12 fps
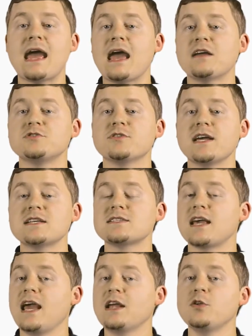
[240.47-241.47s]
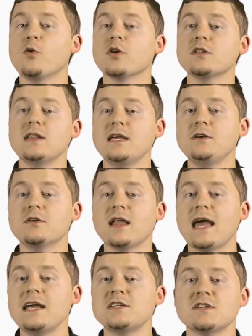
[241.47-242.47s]
address, and/or legal
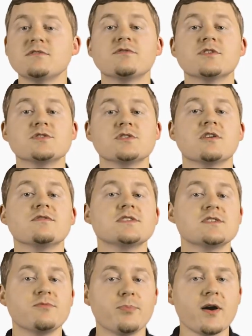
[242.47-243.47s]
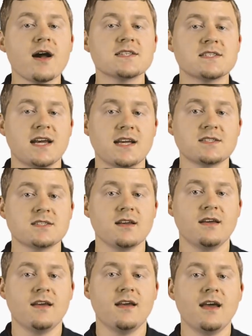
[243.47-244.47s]
agent for service of process,
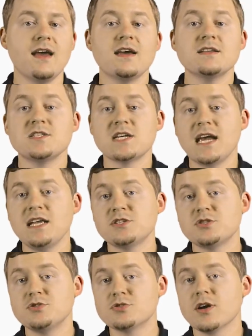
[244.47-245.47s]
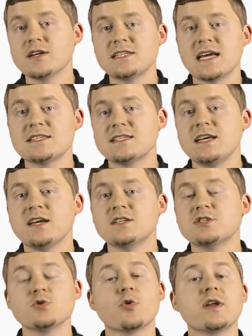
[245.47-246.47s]
change drug testing
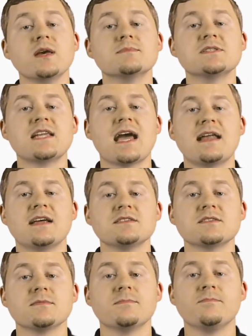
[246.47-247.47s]
consortium status,